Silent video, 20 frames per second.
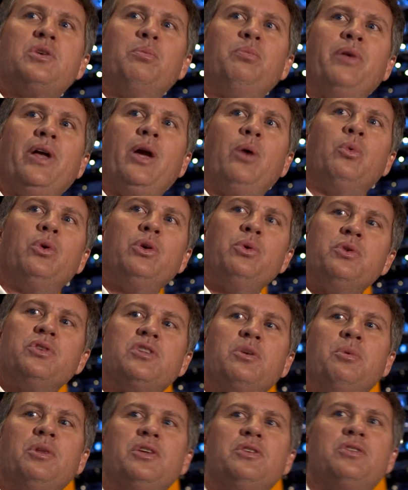from the
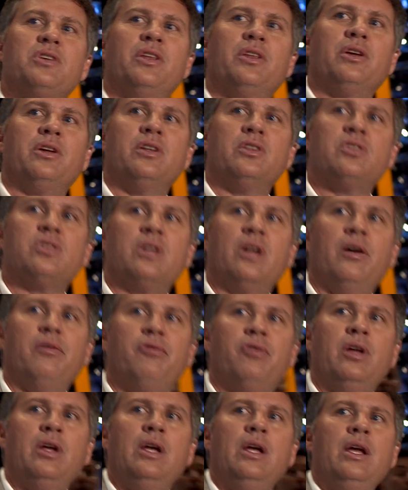core HRS
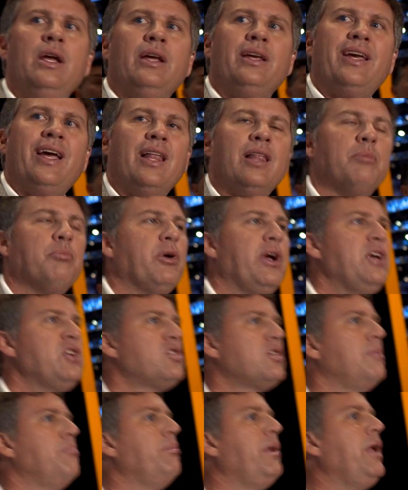data. And the
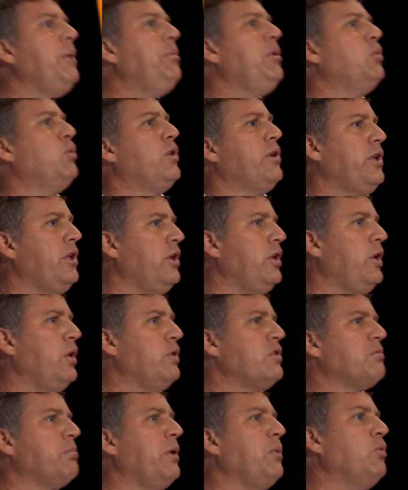core HRS system was
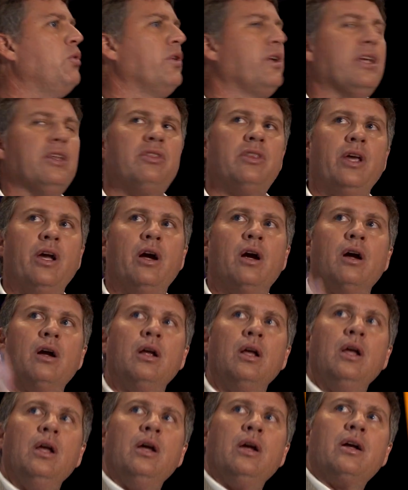unable to give us
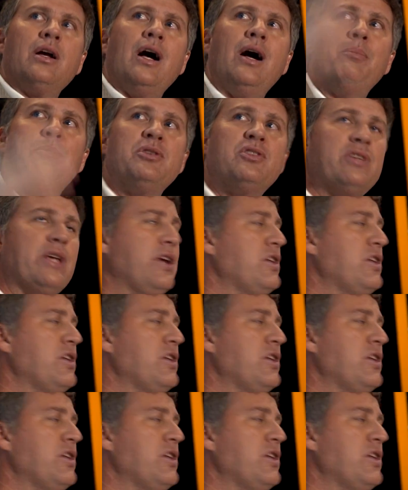data like previous